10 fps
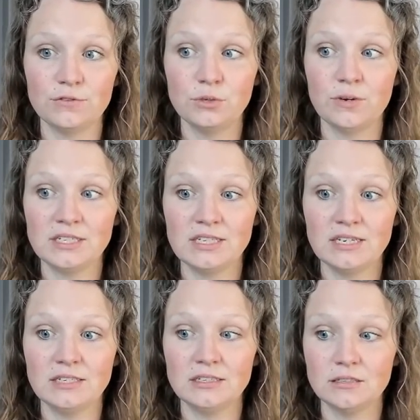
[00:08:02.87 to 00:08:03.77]
new
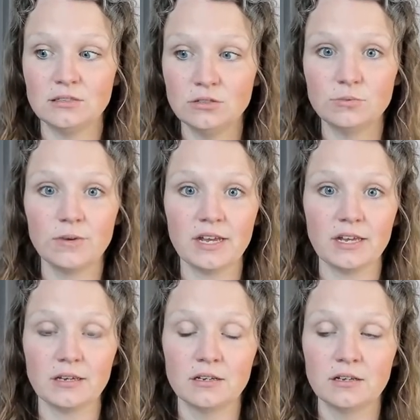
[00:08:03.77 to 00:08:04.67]
identity, new
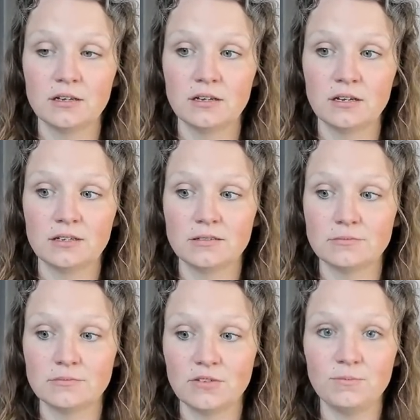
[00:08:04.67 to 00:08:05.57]
way
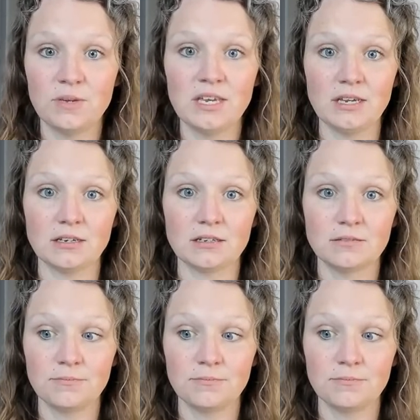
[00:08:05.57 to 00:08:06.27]
of being.